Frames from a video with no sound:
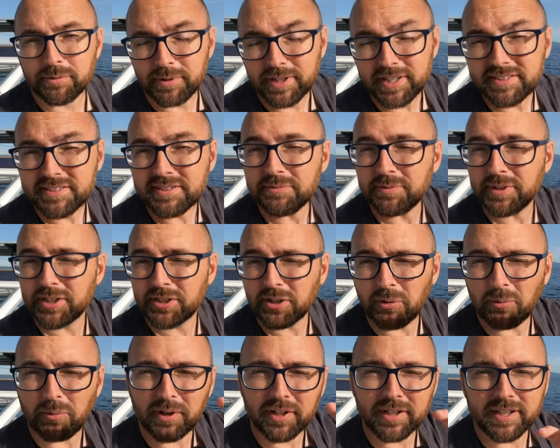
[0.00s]
reason we
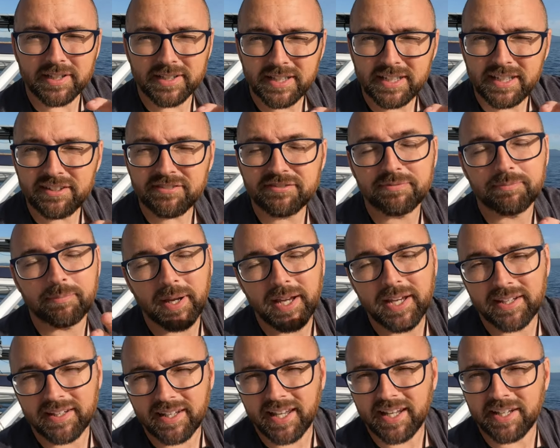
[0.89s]
don't want to leave
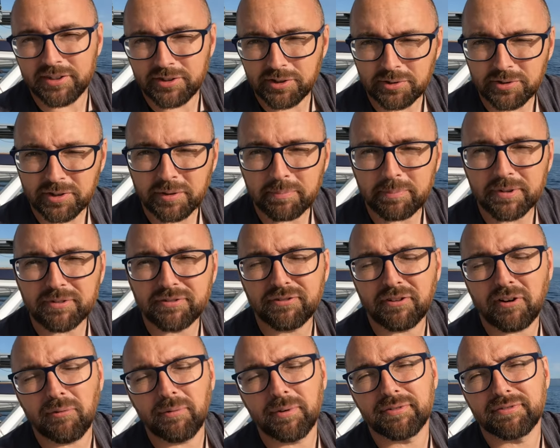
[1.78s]
mainland Europe
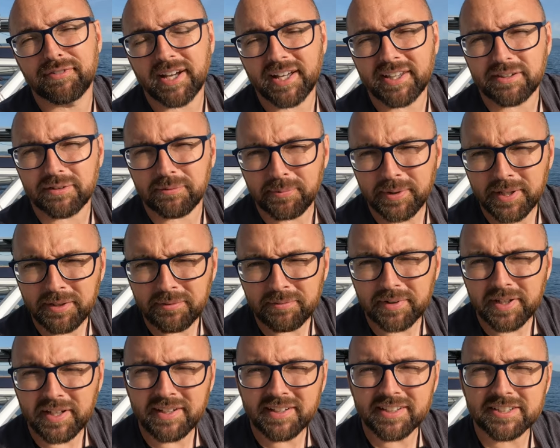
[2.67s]
before we've got the wind
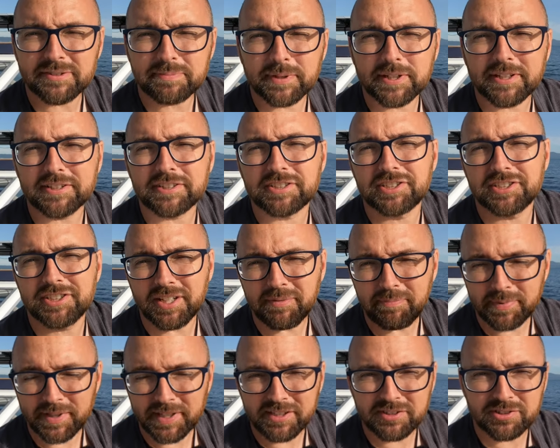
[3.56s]
vane is because
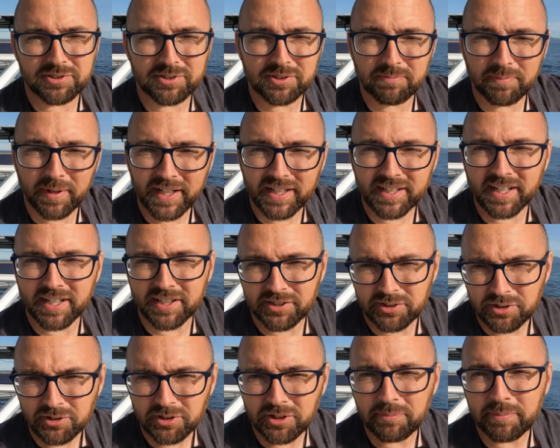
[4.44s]
shipping to
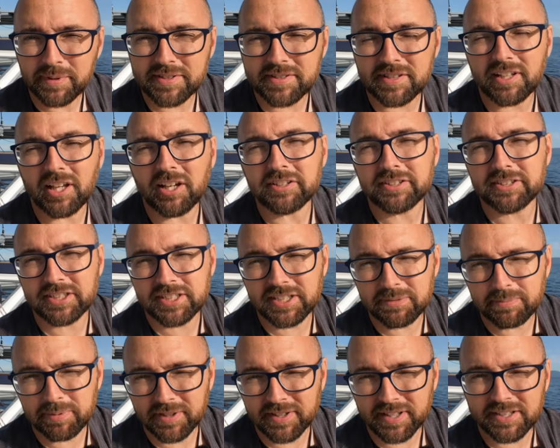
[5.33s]
mainland Europe is a lot
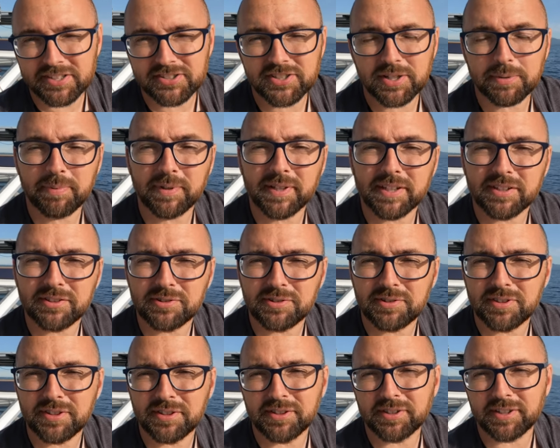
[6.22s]
cheaper than shipping it
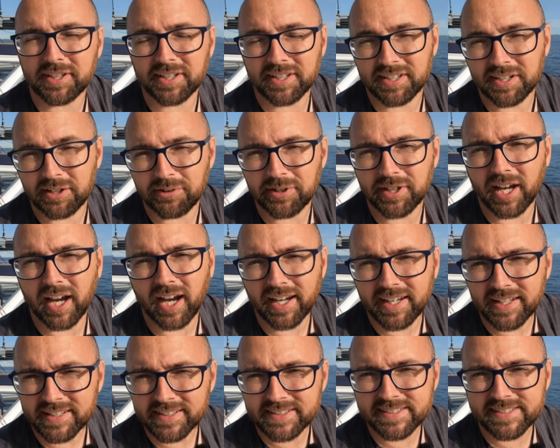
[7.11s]
to the Canary
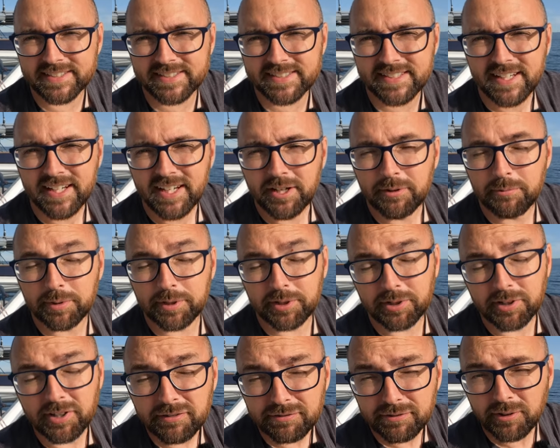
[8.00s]
Islands. We
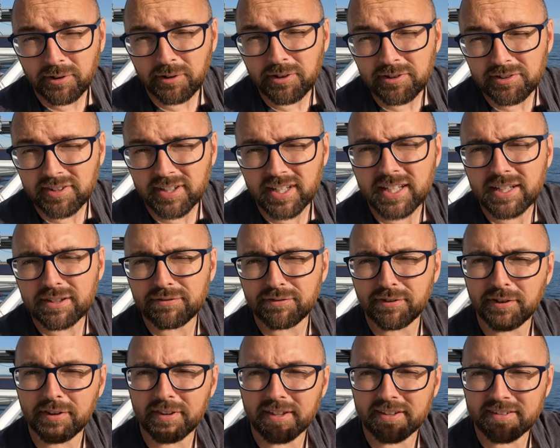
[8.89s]
could of course head
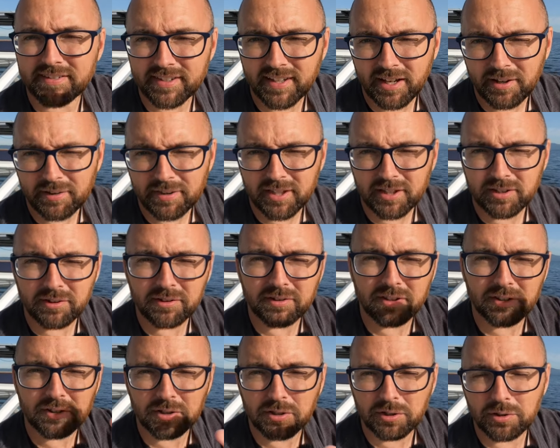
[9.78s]
further south
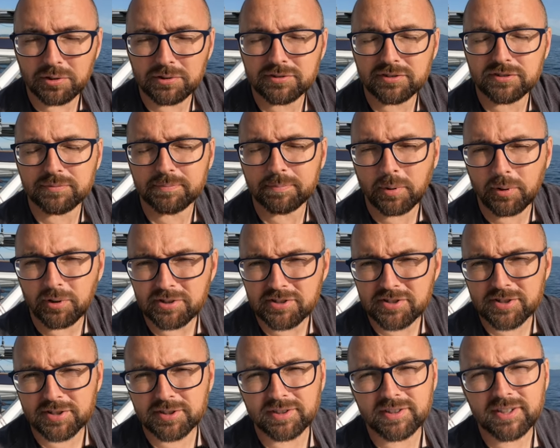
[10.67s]
along the coast of
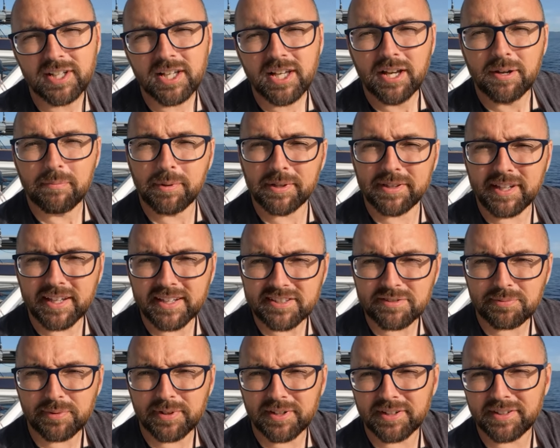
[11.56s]
Portugal, but
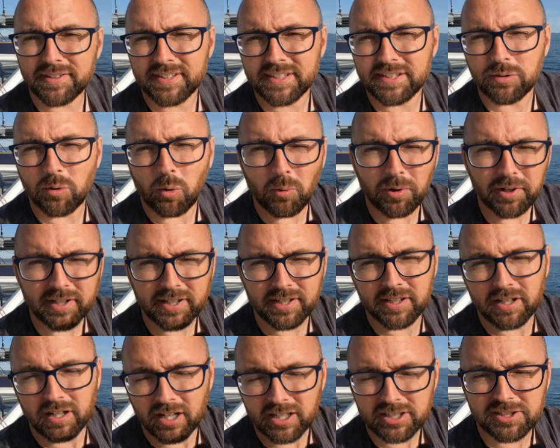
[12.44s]
that's where the
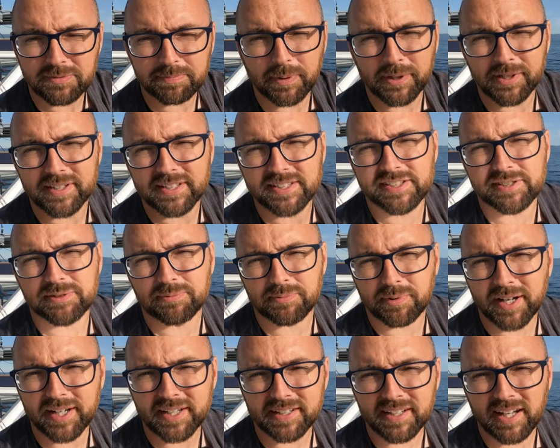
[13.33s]
Orca hotspot is
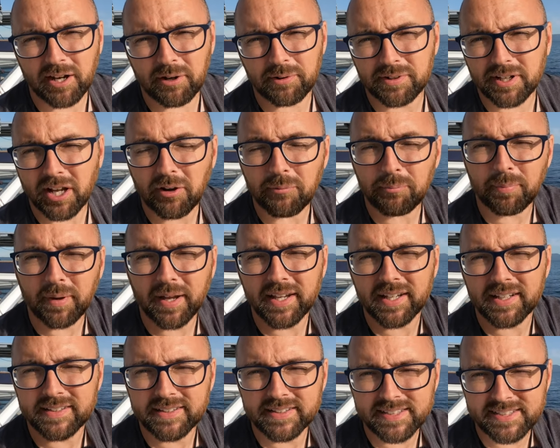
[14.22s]
right now, down
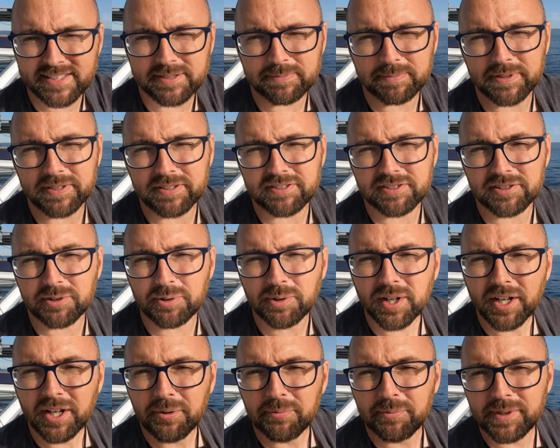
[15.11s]
by Lisbon, so
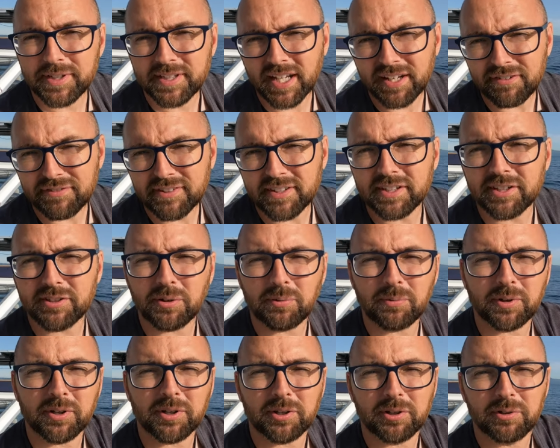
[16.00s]
we definitely
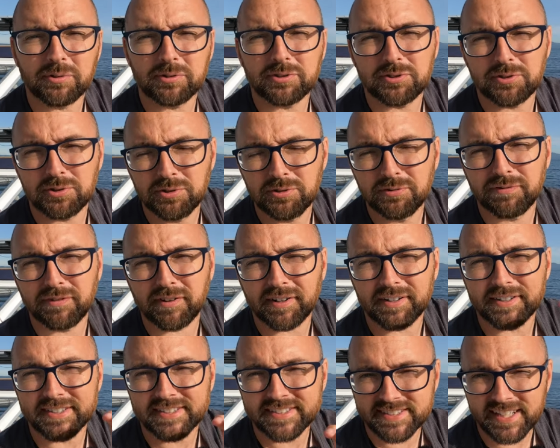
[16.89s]
don't want to go too
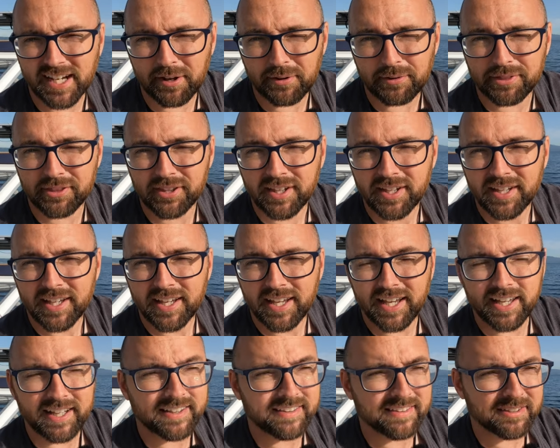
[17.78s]
far south.
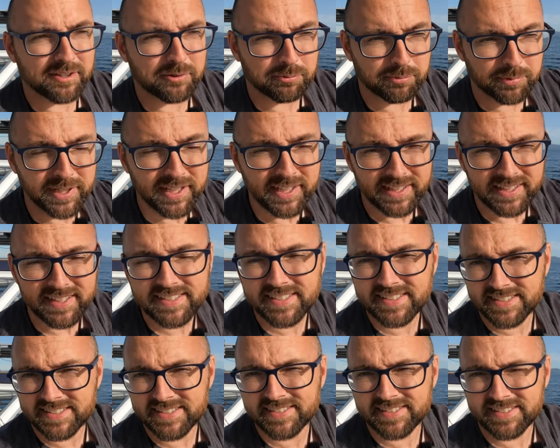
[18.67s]
And the
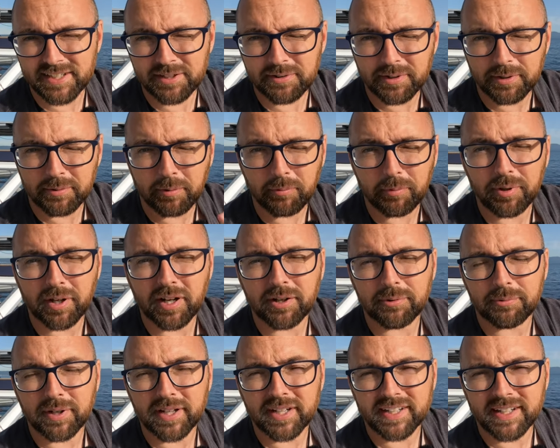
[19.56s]
Rias, this area where we
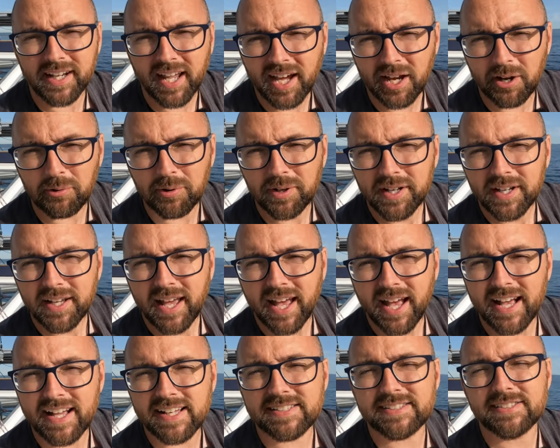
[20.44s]
are right now,
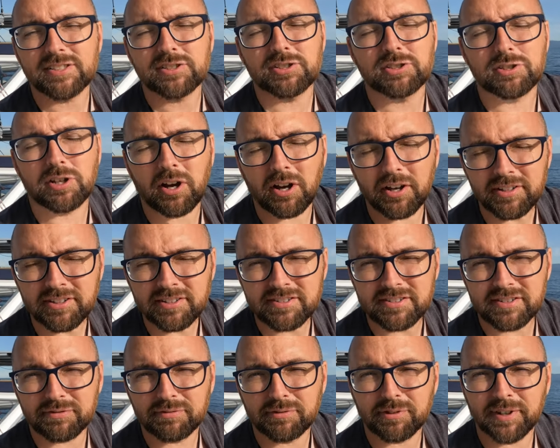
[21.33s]
has
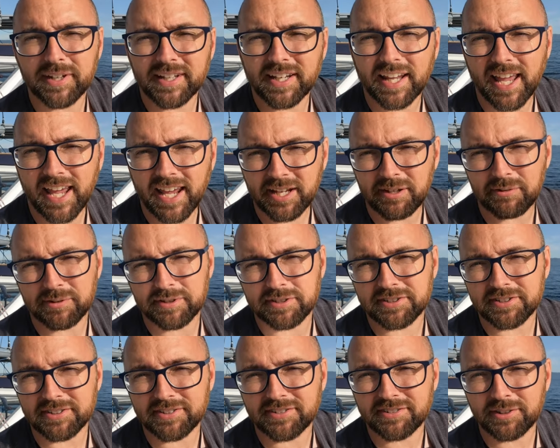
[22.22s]
tons of great
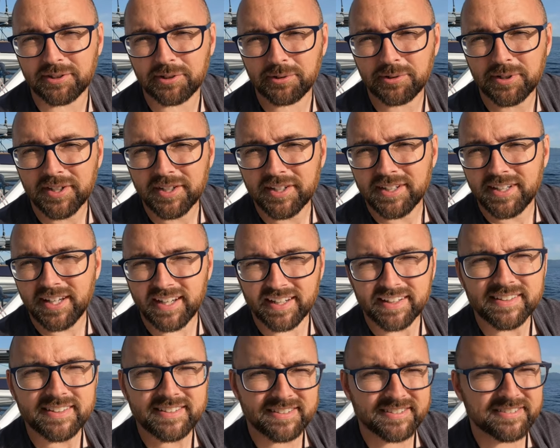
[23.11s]
anchorages, so yeah,
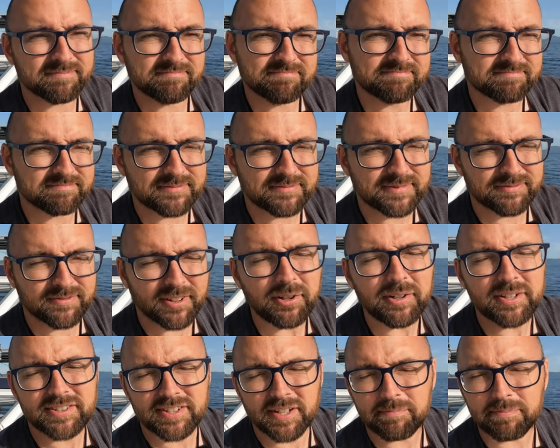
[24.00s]
it's
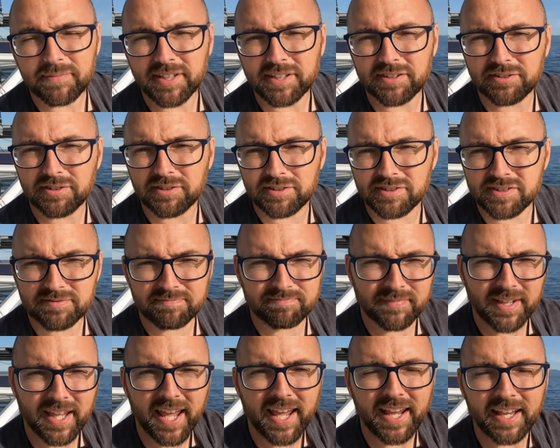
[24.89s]
very tempting to just
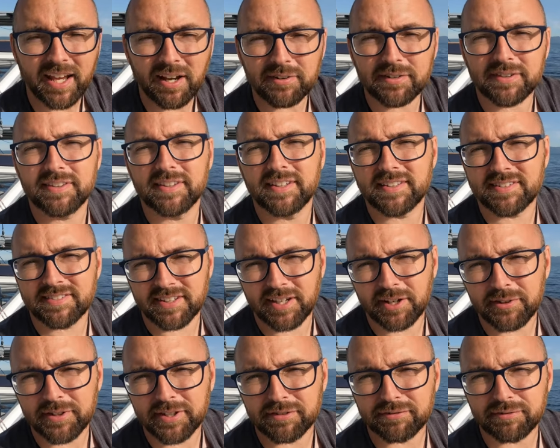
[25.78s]
hang out in this
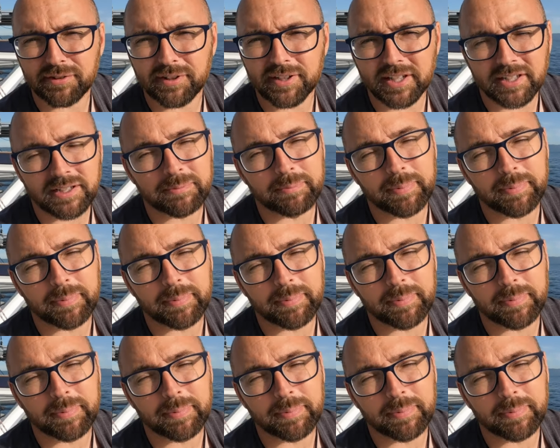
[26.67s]
area for a little